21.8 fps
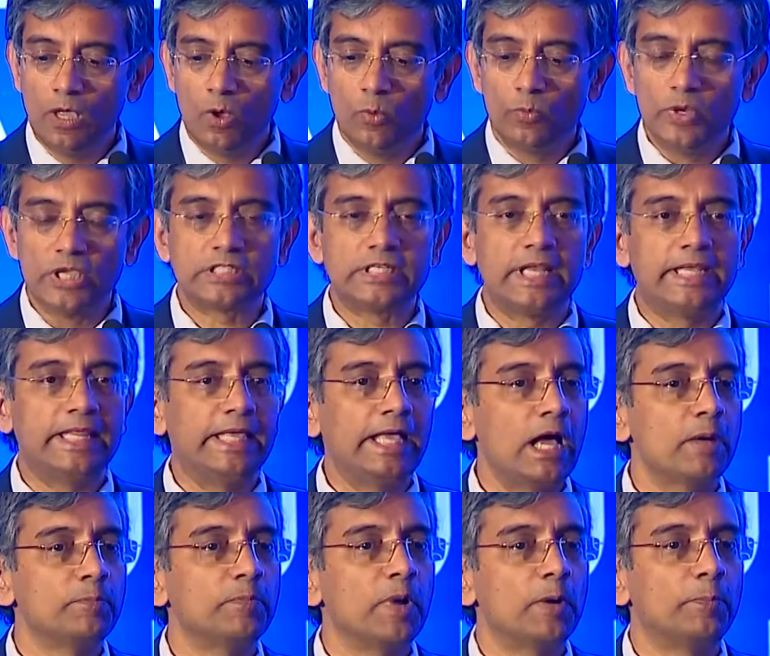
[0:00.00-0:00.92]
We are setting
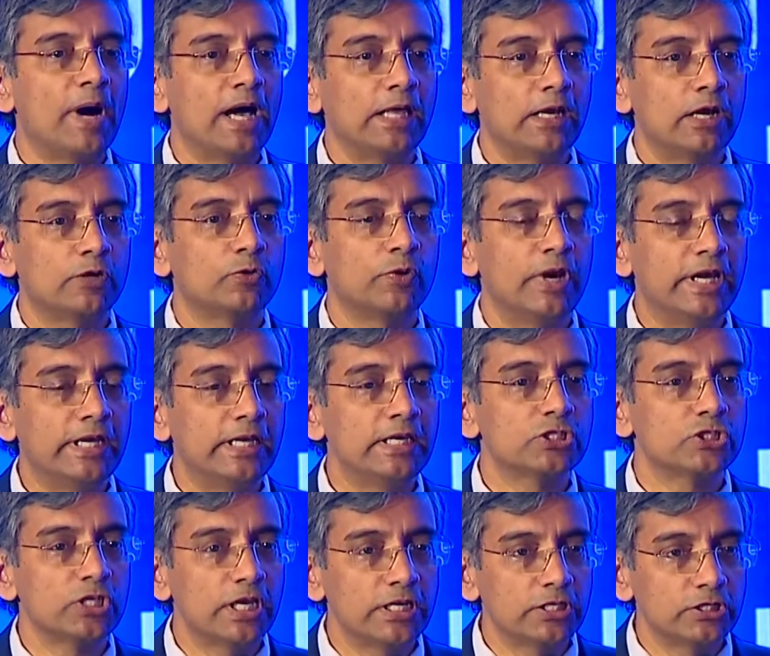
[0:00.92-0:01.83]
up a pilot training
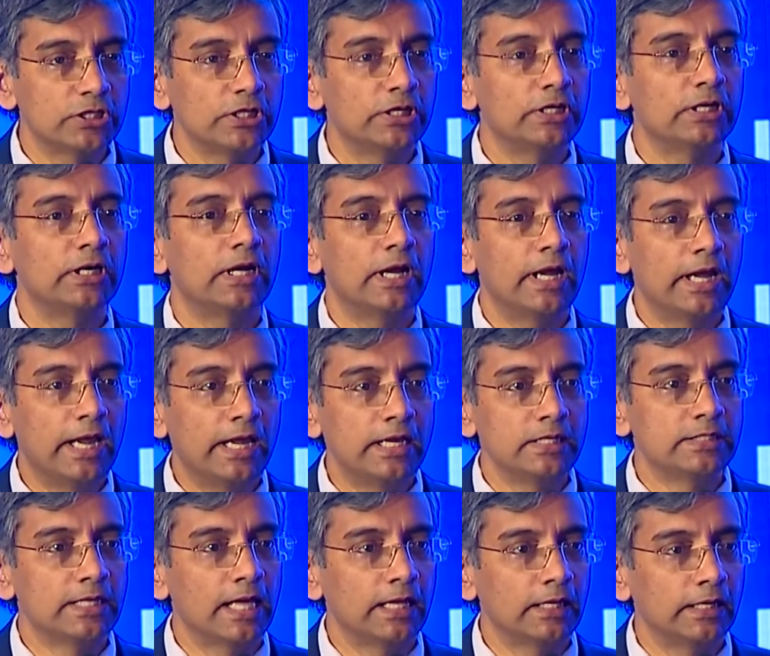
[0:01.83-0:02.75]
center
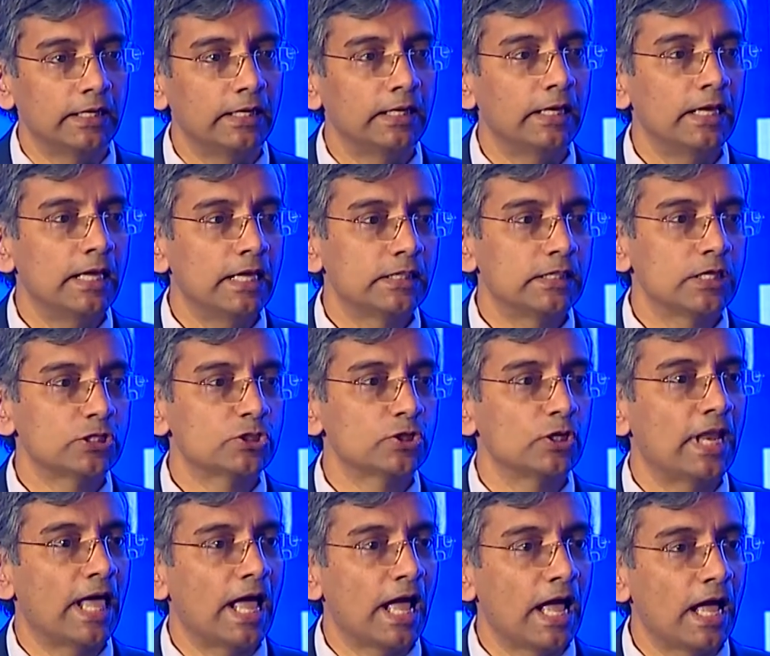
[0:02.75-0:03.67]
in Delhi. This
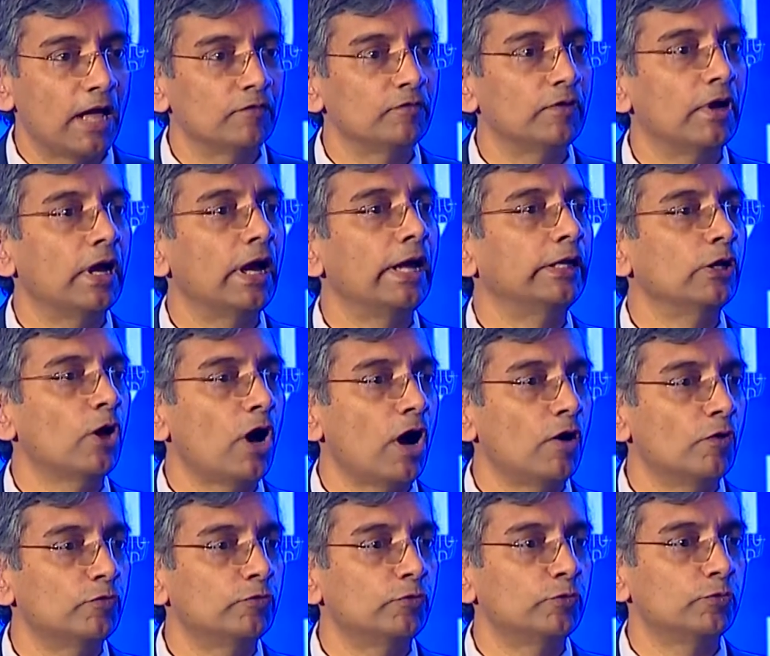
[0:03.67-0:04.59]
will have
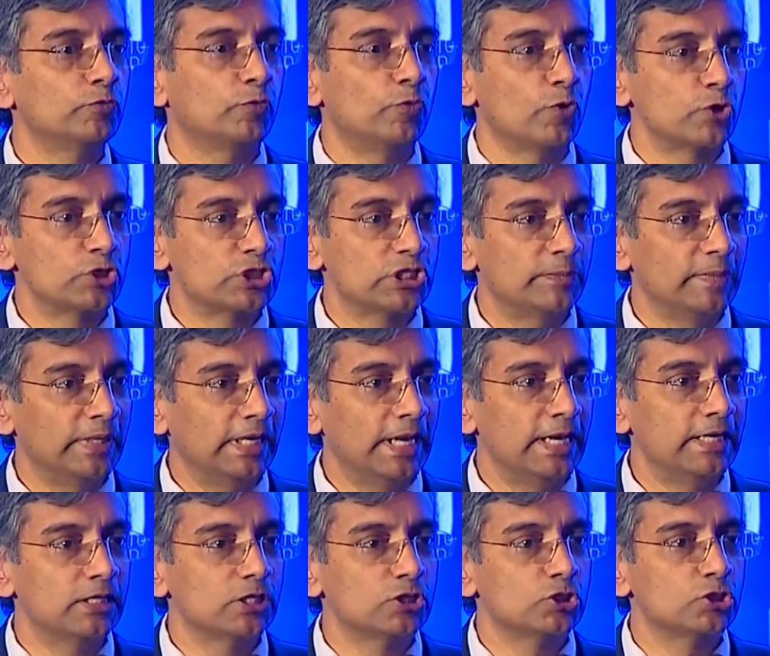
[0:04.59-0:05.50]
our four
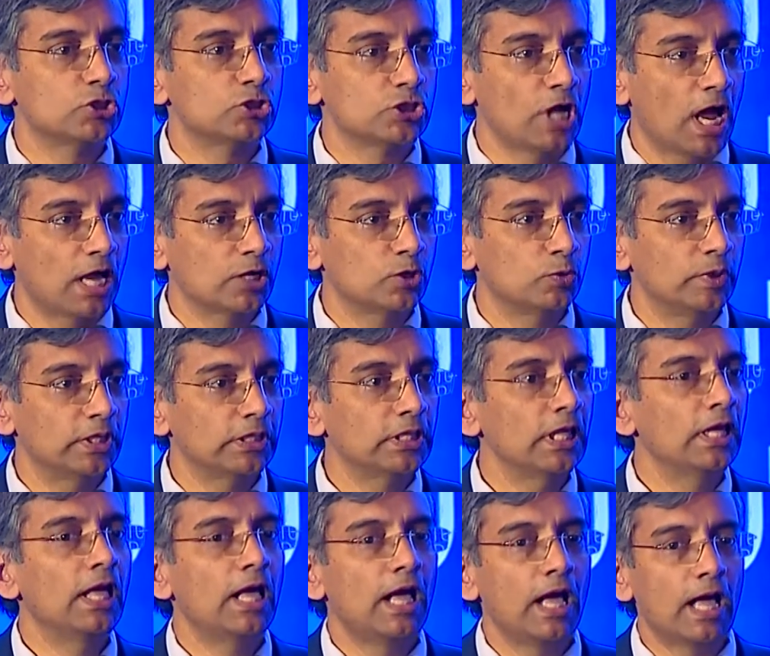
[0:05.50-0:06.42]
simulators to start with,
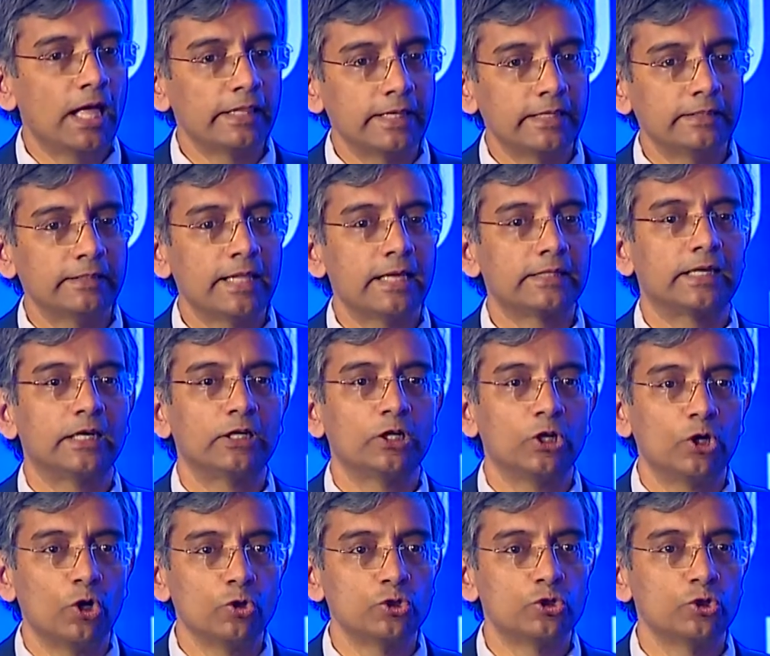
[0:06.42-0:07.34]
and then that can
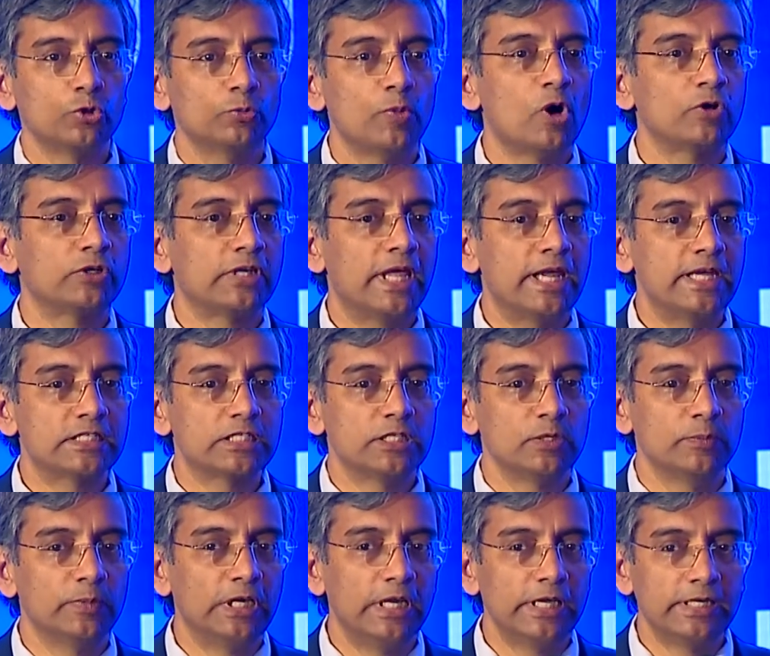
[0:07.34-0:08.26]
grow to about 8
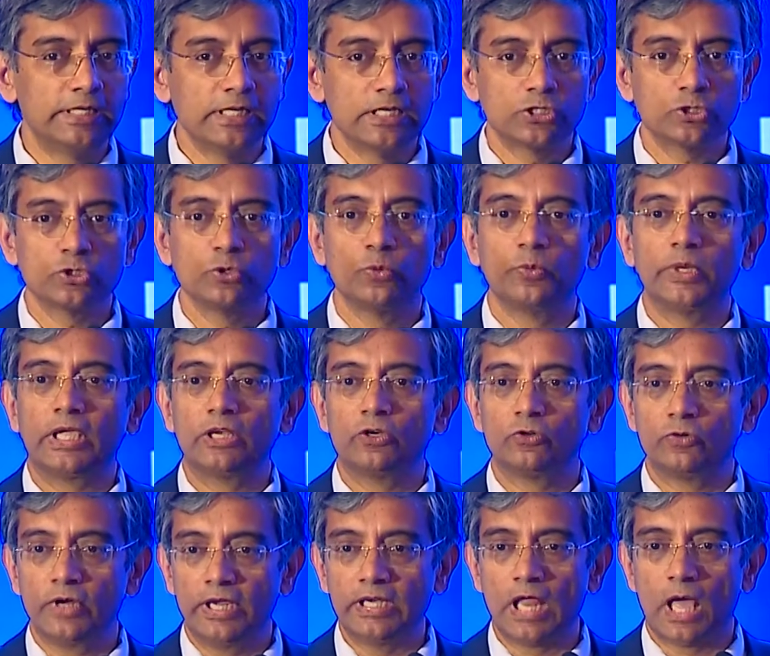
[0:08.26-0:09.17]
simulators, so we can
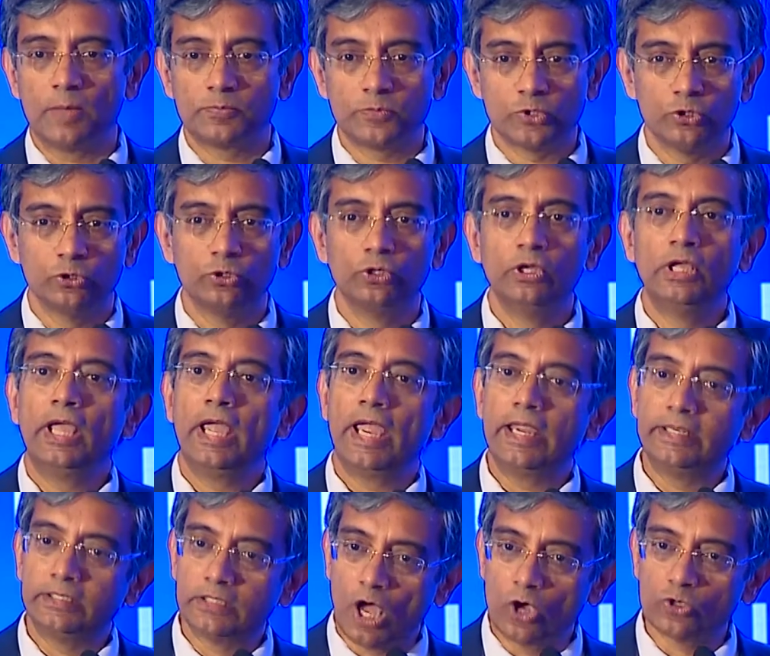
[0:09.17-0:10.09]
train up to
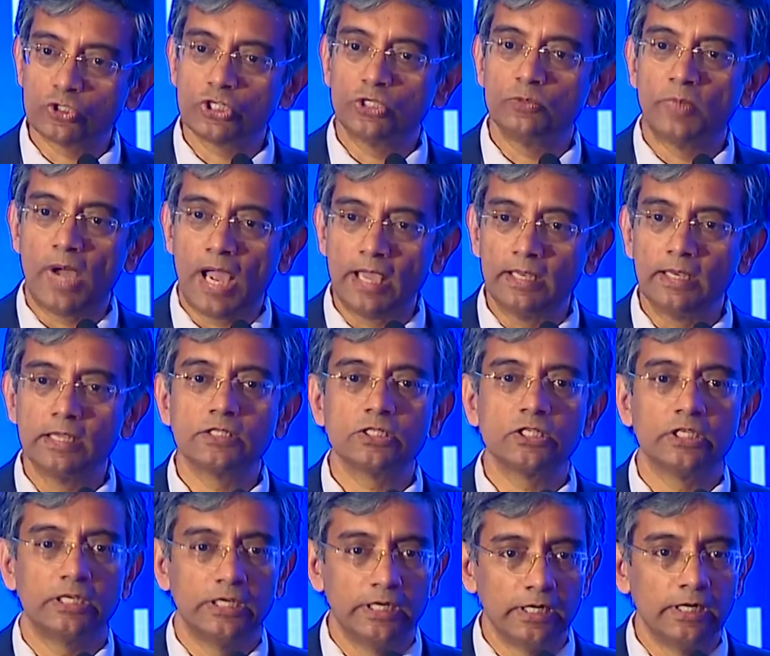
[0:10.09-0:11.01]
8,000 pilots
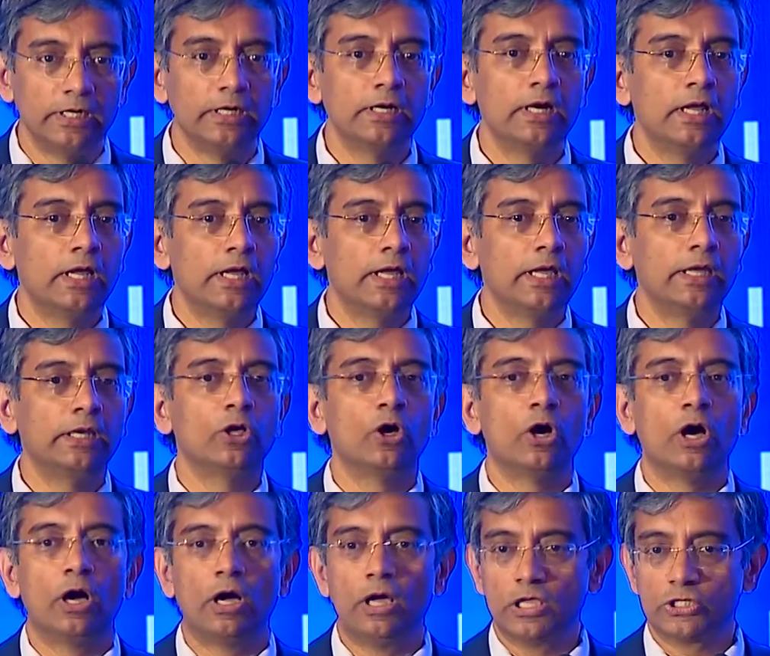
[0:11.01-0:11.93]
a year
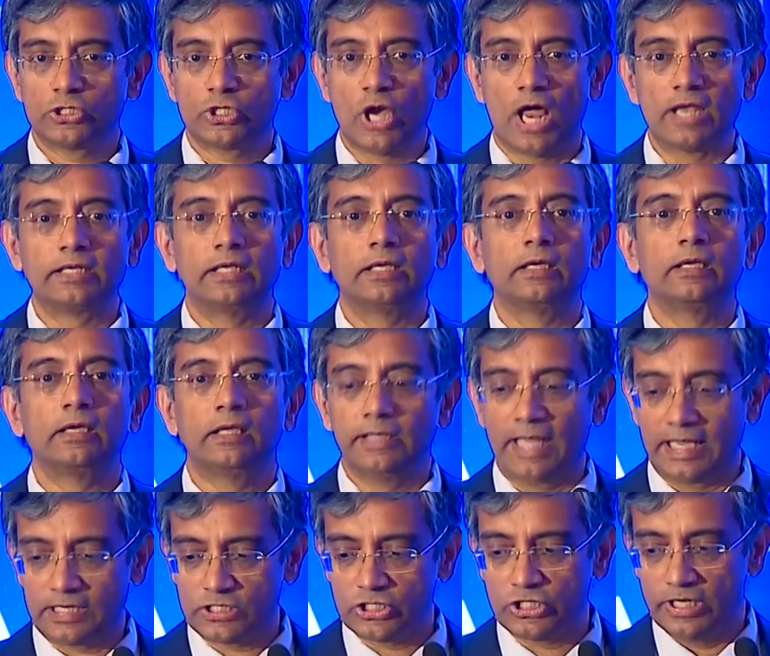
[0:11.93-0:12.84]
starting
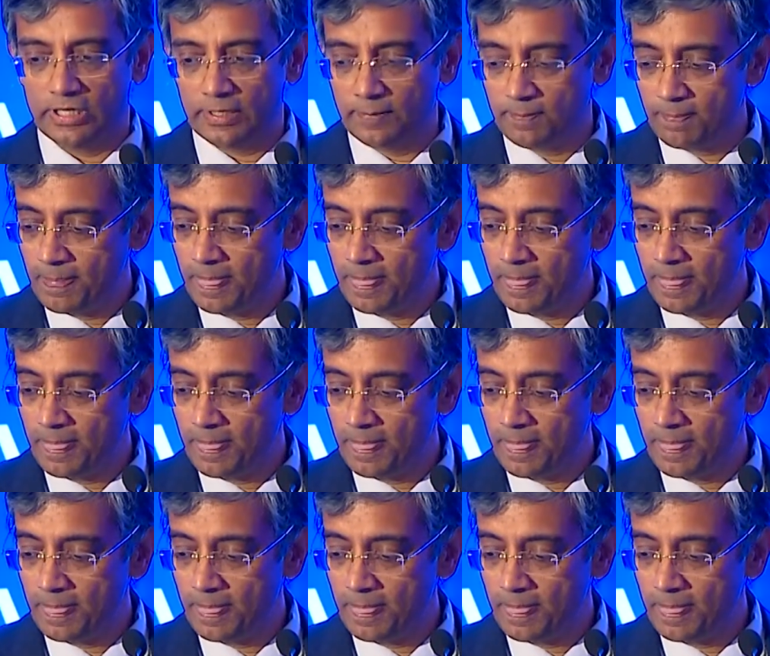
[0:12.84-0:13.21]
next year.